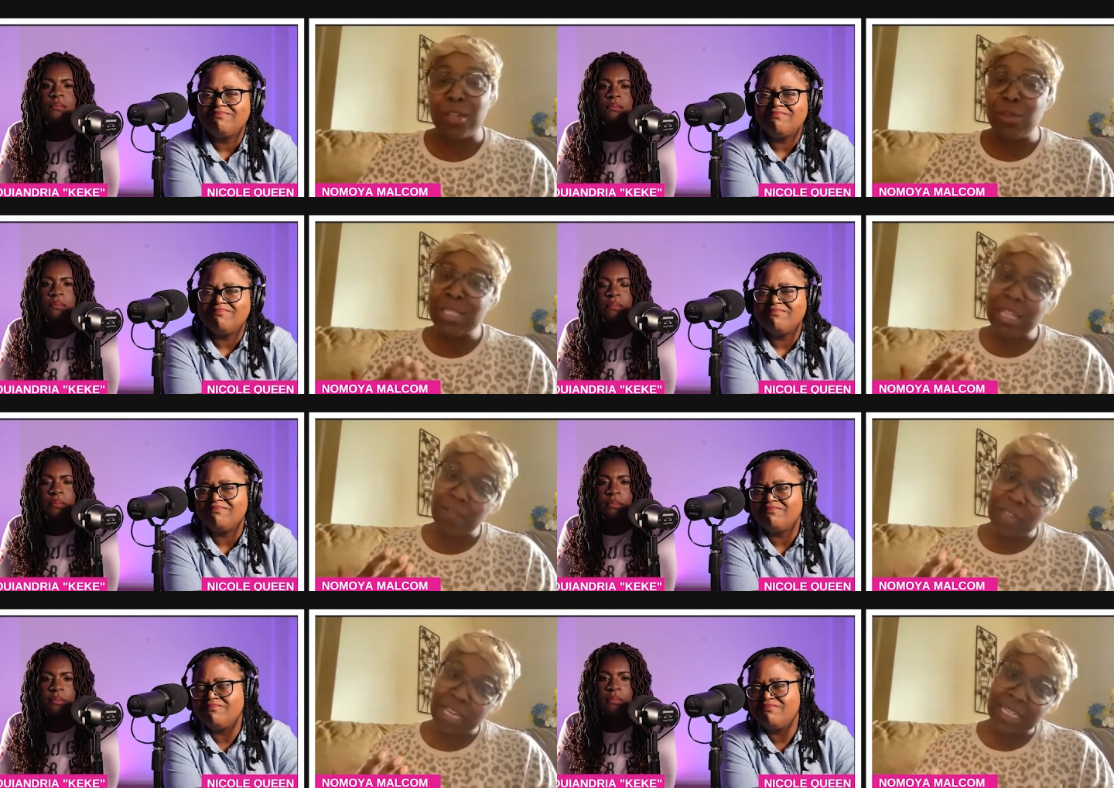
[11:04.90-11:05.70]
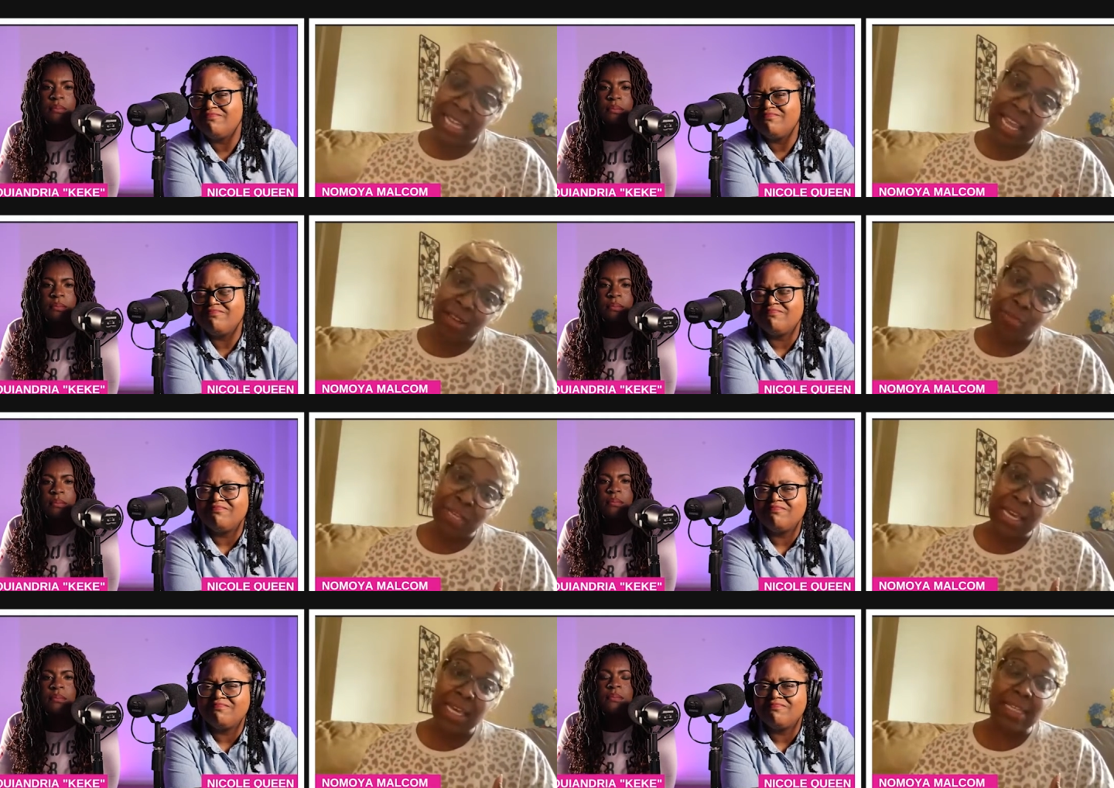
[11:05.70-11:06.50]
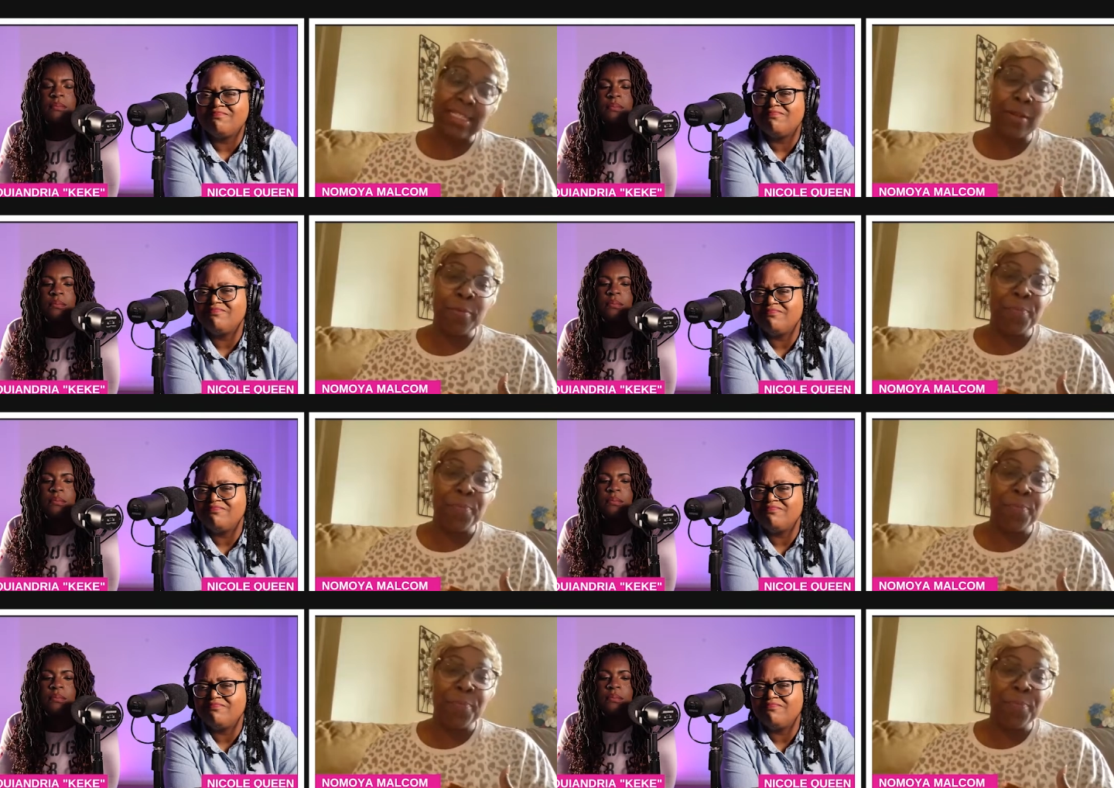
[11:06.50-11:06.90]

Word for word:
Speaker 1: you stuffing it down because